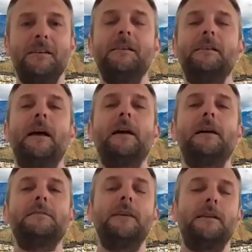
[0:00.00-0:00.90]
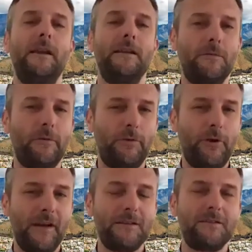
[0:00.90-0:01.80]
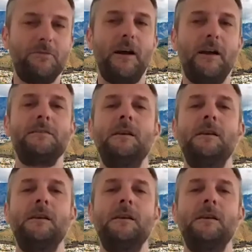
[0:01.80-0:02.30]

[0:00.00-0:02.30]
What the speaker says: see it less of a threat, right?